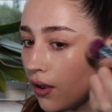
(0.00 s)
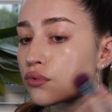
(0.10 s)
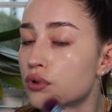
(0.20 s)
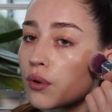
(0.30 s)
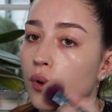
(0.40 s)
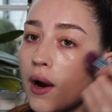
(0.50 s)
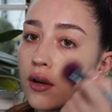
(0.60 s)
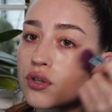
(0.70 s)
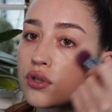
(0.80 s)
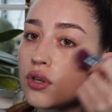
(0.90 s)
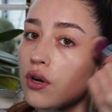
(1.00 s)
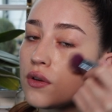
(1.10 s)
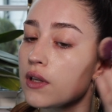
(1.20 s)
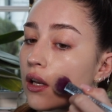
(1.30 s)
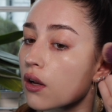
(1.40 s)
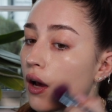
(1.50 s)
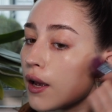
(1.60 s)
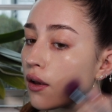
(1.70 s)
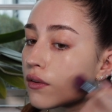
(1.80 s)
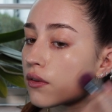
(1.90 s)
So I'm kind of just using
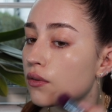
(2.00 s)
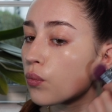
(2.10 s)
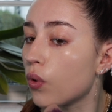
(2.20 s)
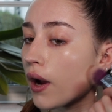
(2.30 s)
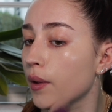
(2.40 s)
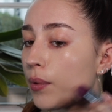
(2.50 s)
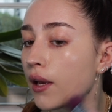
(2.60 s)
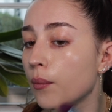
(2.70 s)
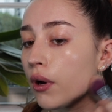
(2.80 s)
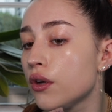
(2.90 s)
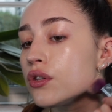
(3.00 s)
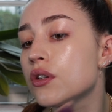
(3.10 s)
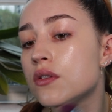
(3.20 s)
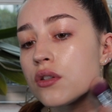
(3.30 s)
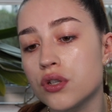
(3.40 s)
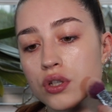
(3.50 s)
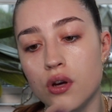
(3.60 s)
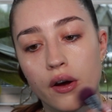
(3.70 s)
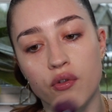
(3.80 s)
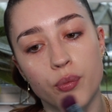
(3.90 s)
like swiping motions to just
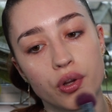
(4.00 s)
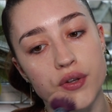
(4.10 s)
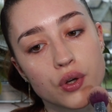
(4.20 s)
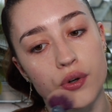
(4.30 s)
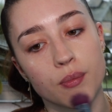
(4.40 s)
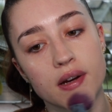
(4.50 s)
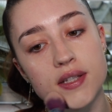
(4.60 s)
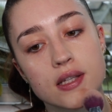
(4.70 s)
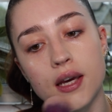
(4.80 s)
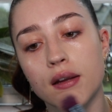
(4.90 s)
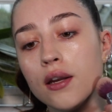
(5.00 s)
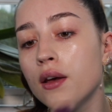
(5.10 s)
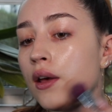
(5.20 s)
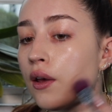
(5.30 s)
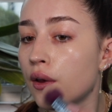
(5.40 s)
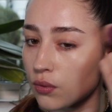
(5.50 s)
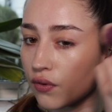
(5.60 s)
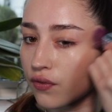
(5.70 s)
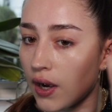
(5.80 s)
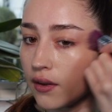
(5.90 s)
kind of put this on my skin. I sort of
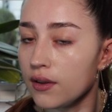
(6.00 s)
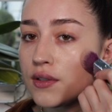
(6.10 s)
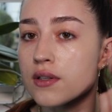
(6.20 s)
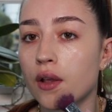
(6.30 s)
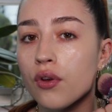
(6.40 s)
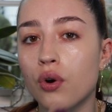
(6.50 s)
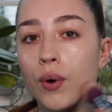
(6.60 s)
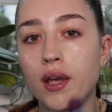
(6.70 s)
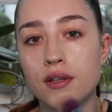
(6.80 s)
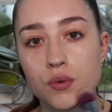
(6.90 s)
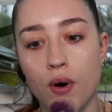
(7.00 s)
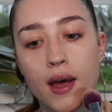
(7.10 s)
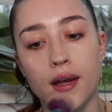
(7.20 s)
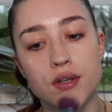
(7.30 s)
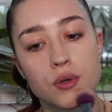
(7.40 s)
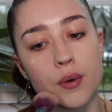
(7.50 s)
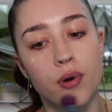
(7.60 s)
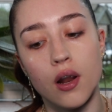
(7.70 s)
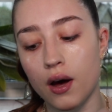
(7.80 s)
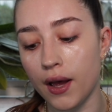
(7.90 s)
find that this is like the quickest way to
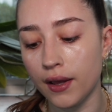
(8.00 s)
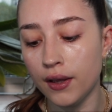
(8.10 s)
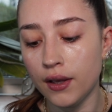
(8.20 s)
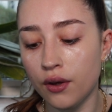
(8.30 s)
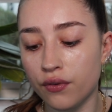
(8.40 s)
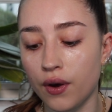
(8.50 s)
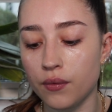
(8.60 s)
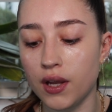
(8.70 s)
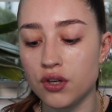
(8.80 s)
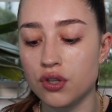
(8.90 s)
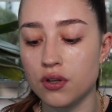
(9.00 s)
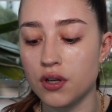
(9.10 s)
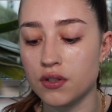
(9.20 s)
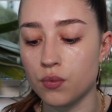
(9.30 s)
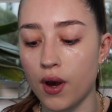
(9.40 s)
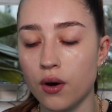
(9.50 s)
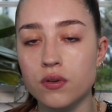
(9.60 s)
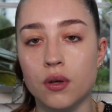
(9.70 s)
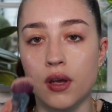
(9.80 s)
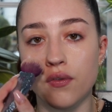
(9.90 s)
apply foundation as well.
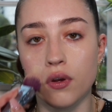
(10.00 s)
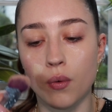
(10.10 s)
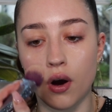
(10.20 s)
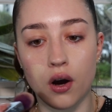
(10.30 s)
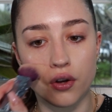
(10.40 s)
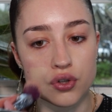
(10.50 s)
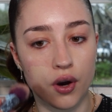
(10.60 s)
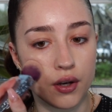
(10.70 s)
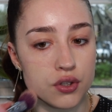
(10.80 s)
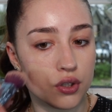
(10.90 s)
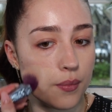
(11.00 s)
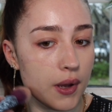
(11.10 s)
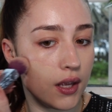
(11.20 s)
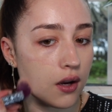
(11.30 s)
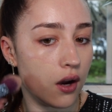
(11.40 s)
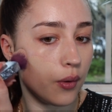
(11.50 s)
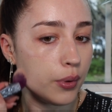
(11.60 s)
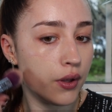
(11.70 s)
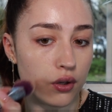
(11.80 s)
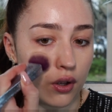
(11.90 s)
So if you are trying to do your makeup,
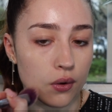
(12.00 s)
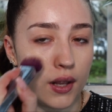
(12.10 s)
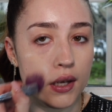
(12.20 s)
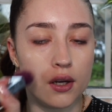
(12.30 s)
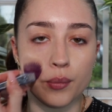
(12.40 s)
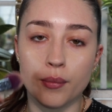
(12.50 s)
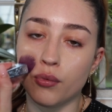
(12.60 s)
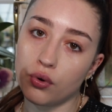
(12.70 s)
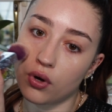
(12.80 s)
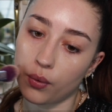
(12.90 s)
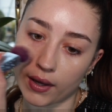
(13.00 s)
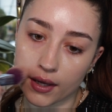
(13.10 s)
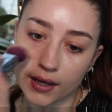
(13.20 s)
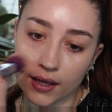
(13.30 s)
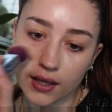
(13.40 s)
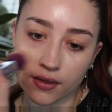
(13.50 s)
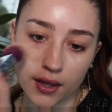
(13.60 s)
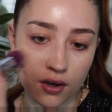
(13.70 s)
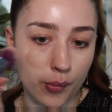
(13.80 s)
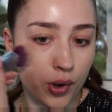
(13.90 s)
you know, a little bit more quickly,
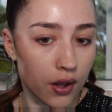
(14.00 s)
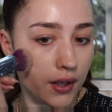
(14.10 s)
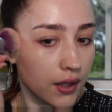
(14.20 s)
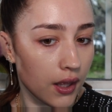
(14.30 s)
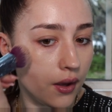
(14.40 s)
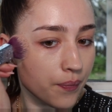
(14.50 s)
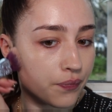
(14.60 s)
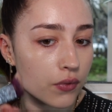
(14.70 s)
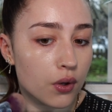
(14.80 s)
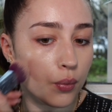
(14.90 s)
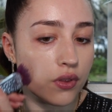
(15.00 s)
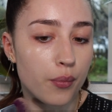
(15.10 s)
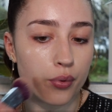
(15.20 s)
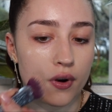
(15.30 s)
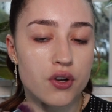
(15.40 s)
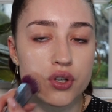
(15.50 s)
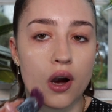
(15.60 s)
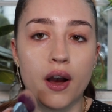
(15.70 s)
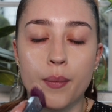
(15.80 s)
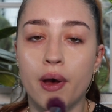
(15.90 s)
then applying it with a brush,
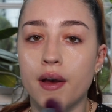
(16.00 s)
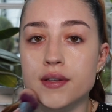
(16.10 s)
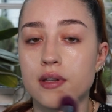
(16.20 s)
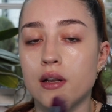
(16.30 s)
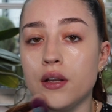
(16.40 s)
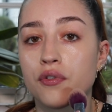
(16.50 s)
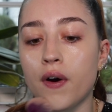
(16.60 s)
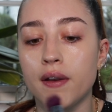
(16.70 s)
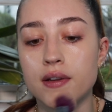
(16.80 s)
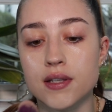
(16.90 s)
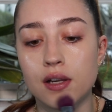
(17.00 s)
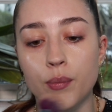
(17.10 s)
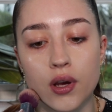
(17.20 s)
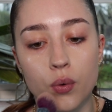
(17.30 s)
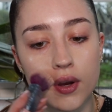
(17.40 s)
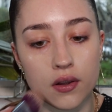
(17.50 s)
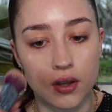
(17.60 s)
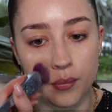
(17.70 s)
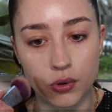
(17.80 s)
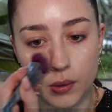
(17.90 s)
I personally find is a little bit quicker than
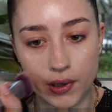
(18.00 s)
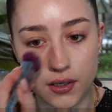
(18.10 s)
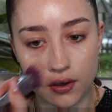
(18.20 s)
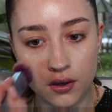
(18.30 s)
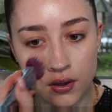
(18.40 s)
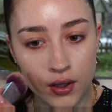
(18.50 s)
a beauty blender.